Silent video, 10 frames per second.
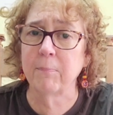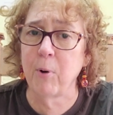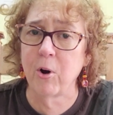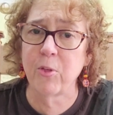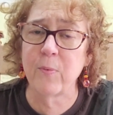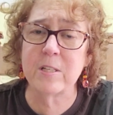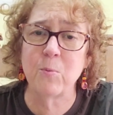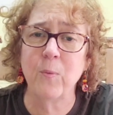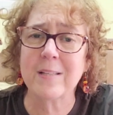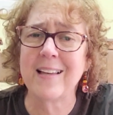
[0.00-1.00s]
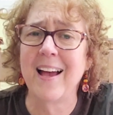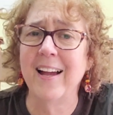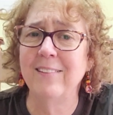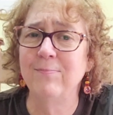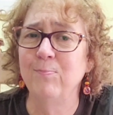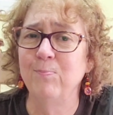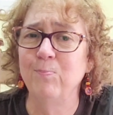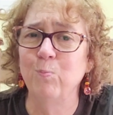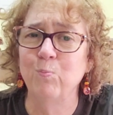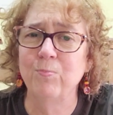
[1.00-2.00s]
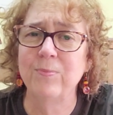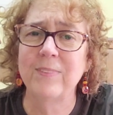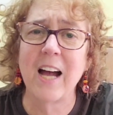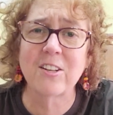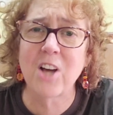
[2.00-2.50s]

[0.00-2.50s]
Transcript: Part of the reason was I got